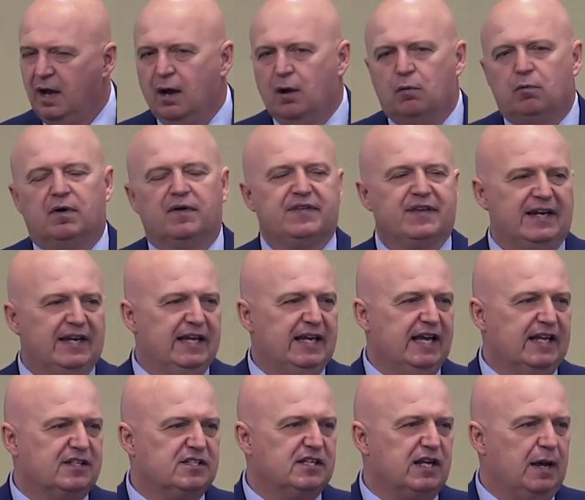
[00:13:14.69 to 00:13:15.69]
Well, then he
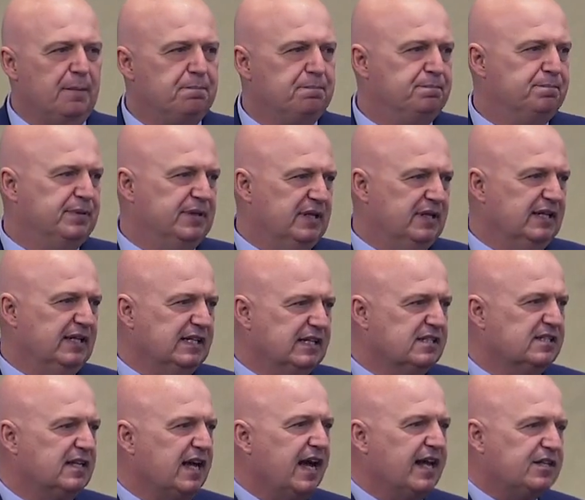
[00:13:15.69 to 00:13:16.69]
gets up and he
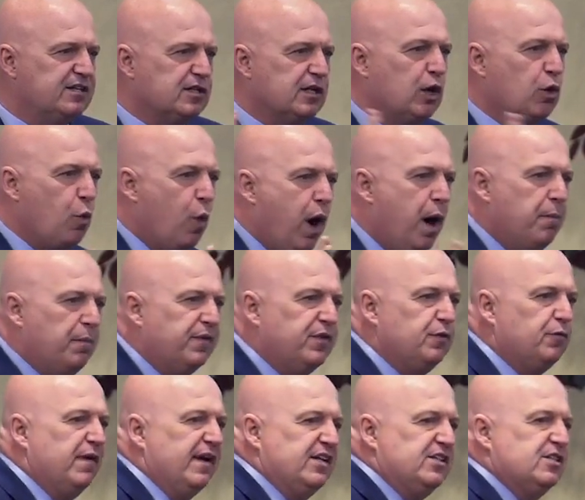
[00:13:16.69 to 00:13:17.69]
decides to go on with
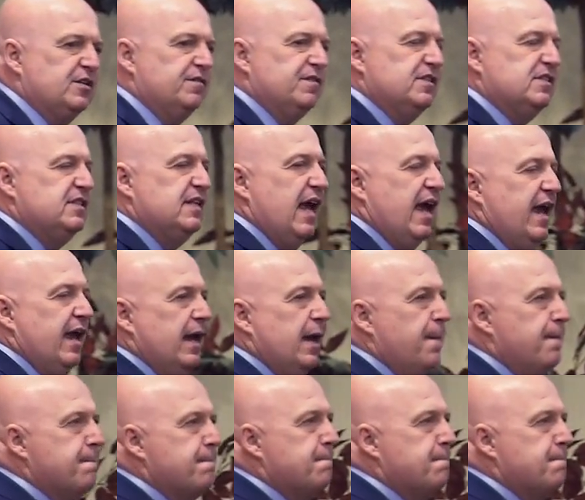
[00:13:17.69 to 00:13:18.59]
the rest of his day.